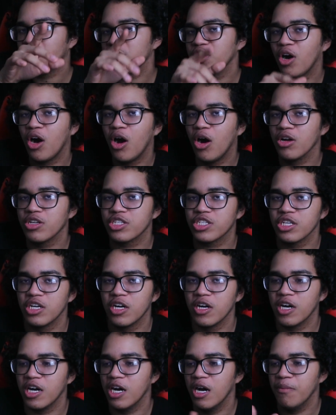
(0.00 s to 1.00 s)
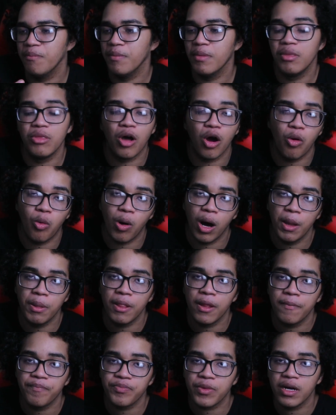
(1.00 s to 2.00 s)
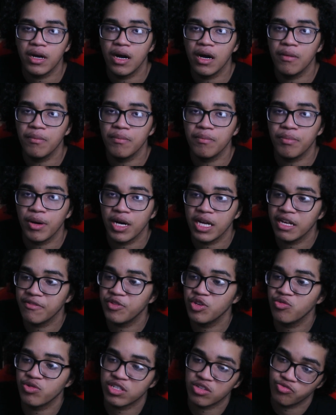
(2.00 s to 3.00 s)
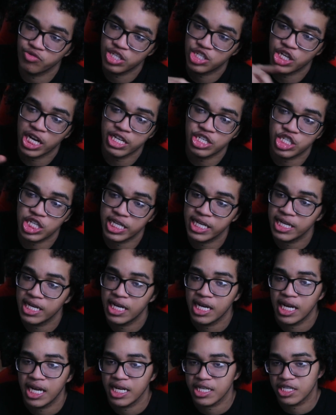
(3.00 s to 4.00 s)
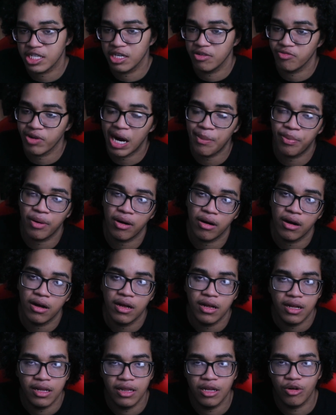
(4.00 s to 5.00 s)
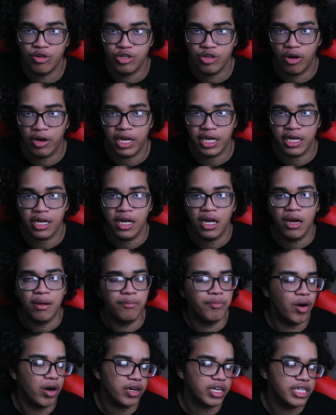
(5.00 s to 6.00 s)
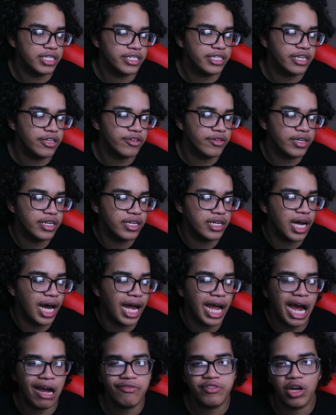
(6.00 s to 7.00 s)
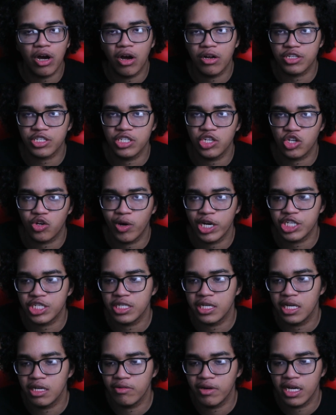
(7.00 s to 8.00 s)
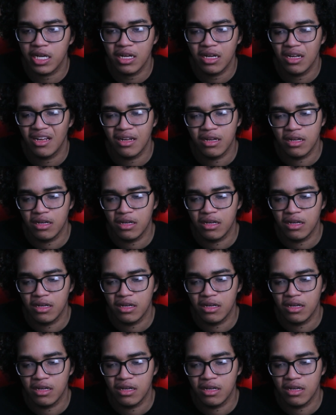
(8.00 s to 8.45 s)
For your answer, no one, but if you was to rechange it to rapper Lil Yachty, but considering I have to answer your question anyway,